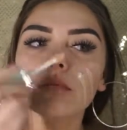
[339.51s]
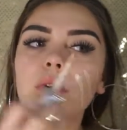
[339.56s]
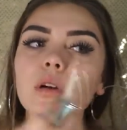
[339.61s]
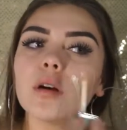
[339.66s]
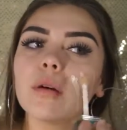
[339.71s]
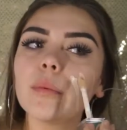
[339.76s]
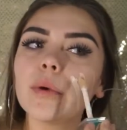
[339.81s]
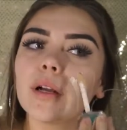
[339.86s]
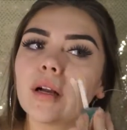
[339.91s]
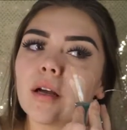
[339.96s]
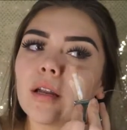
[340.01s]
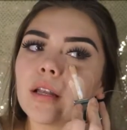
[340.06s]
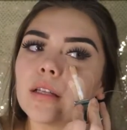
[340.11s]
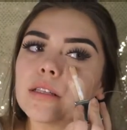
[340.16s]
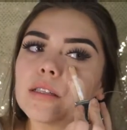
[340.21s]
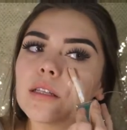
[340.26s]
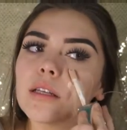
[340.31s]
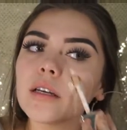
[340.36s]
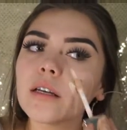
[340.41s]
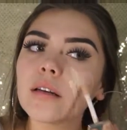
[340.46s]
Oh my god,
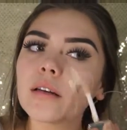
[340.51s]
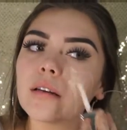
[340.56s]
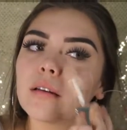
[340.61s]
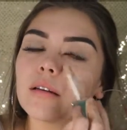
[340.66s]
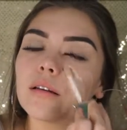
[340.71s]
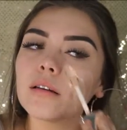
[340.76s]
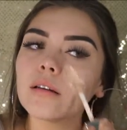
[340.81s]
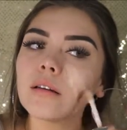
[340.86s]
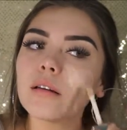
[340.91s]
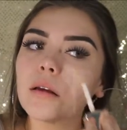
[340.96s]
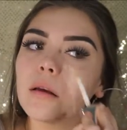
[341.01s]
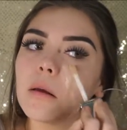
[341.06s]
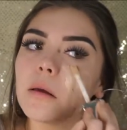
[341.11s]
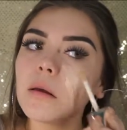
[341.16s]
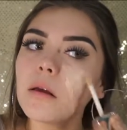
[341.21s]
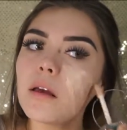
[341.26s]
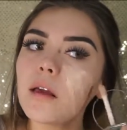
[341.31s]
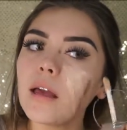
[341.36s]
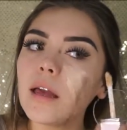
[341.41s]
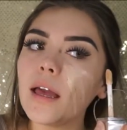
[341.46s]
it's like,
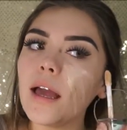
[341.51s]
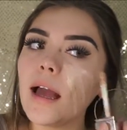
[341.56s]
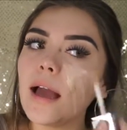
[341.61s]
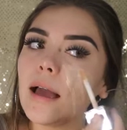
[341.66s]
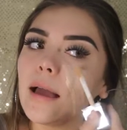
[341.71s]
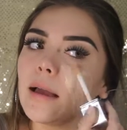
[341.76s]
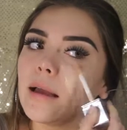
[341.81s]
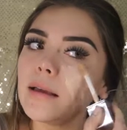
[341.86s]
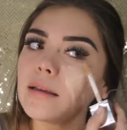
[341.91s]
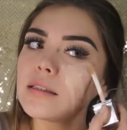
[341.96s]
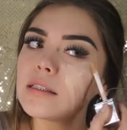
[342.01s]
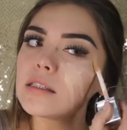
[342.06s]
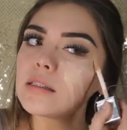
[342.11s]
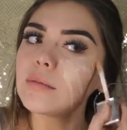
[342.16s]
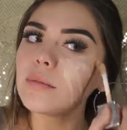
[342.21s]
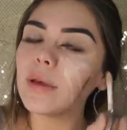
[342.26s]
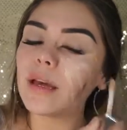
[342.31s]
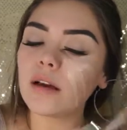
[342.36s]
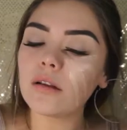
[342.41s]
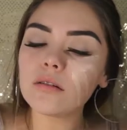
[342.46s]
it
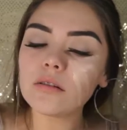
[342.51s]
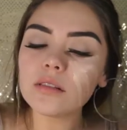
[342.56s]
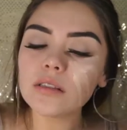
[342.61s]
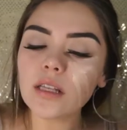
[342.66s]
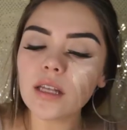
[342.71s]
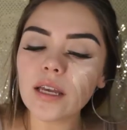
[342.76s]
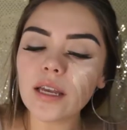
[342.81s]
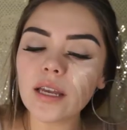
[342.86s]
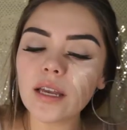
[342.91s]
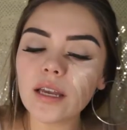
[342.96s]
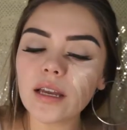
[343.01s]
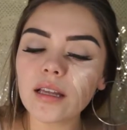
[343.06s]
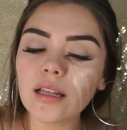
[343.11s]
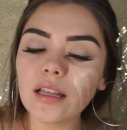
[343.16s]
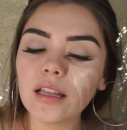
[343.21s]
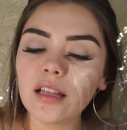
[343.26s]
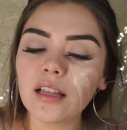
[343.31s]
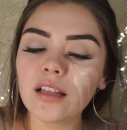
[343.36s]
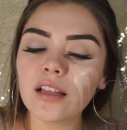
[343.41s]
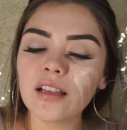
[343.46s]
smells like,
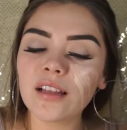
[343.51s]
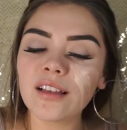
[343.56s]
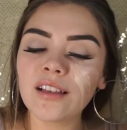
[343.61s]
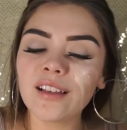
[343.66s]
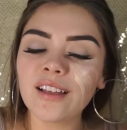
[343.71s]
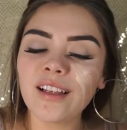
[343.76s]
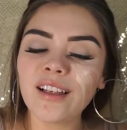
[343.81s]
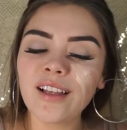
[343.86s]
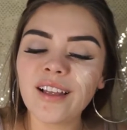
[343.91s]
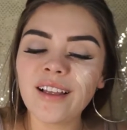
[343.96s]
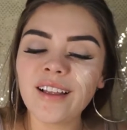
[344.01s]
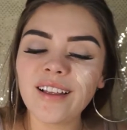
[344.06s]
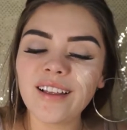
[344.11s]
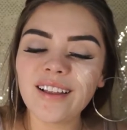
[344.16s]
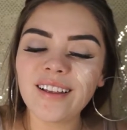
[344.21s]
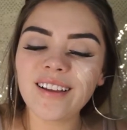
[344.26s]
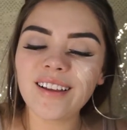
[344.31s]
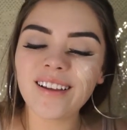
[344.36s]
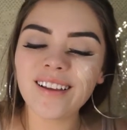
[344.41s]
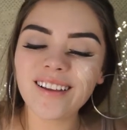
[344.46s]

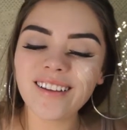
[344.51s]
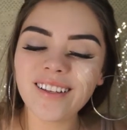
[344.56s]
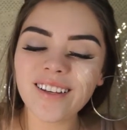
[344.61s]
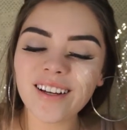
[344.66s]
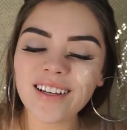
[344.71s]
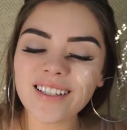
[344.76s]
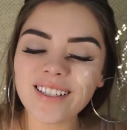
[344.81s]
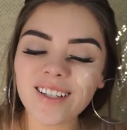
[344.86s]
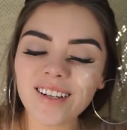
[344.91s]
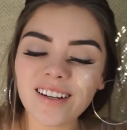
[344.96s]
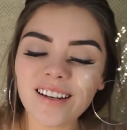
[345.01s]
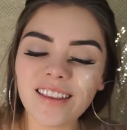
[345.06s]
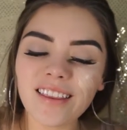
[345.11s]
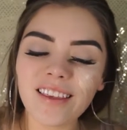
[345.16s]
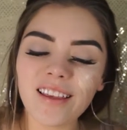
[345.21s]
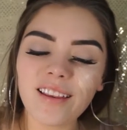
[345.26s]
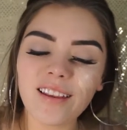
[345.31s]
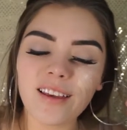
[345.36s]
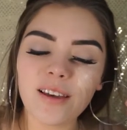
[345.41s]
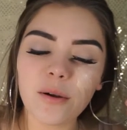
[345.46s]
you guys are gonna
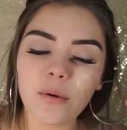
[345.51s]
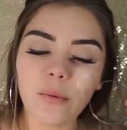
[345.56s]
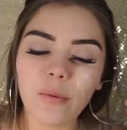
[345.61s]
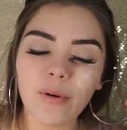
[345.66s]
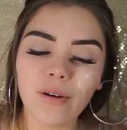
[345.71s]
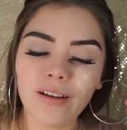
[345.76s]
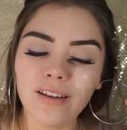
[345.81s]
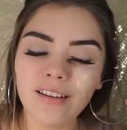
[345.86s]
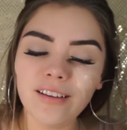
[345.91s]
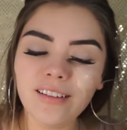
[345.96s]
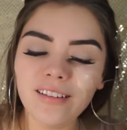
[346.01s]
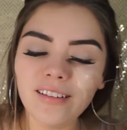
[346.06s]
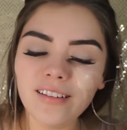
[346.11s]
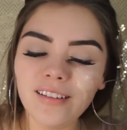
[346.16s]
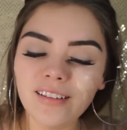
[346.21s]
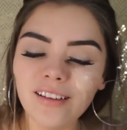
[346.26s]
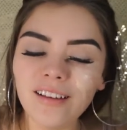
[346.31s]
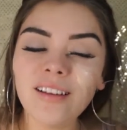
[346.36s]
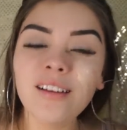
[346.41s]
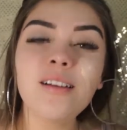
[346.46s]
think like, what?
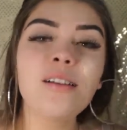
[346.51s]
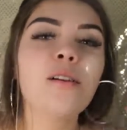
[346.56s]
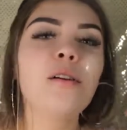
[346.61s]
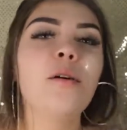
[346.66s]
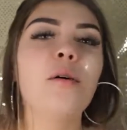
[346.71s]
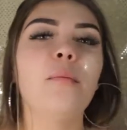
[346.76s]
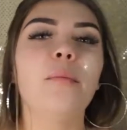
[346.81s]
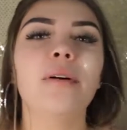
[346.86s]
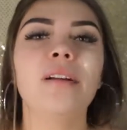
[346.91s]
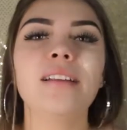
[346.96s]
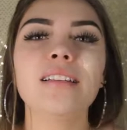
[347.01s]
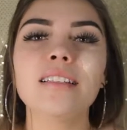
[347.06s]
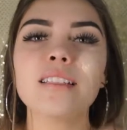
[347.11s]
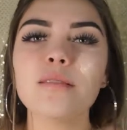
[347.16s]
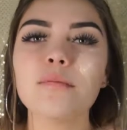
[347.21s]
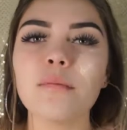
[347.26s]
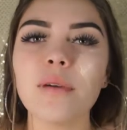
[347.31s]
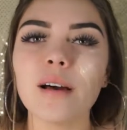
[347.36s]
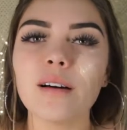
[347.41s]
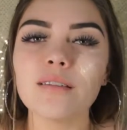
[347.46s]
But it
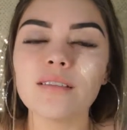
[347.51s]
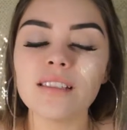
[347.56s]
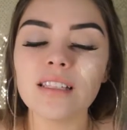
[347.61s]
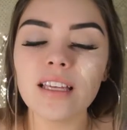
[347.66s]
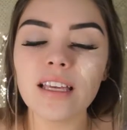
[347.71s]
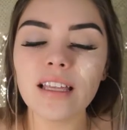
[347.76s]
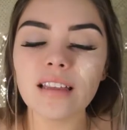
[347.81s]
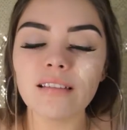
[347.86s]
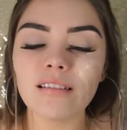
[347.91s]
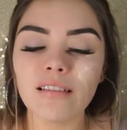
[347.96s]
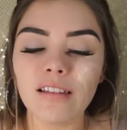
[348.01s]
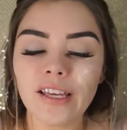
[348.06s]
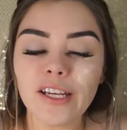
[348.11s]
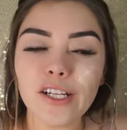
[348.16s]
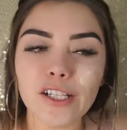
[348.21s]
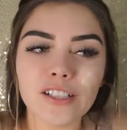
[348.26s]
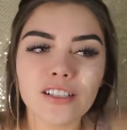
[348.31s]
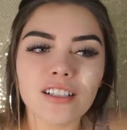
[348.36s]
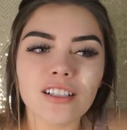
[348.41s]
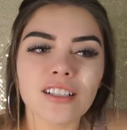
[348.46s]
smells like
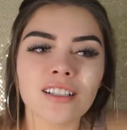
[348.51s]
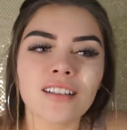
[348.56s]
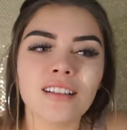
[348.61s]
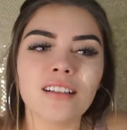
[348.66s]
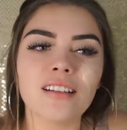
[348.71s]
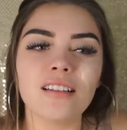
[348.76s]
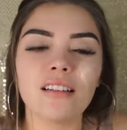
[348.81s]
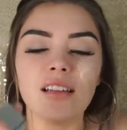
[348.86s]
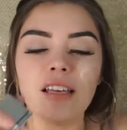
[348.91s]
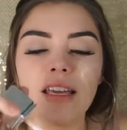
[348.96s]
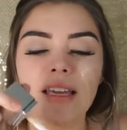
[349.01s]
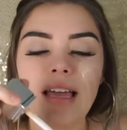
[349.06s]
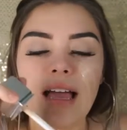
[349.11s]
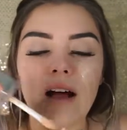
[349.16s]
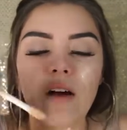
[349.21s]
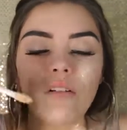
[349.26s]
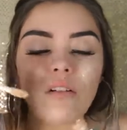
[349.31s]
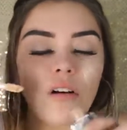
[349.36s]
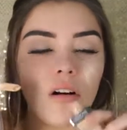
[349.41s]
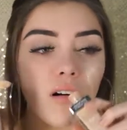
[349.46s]
liquor, like
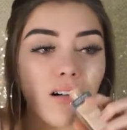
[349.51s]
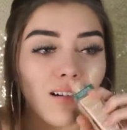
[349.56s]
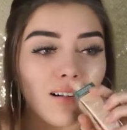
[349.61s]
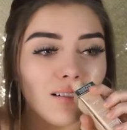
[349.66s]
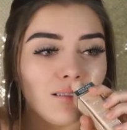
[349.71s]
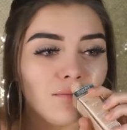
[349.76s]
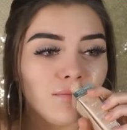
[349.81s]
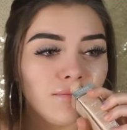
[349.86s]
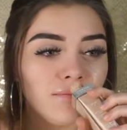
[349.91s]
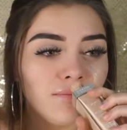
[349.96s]
alcohol.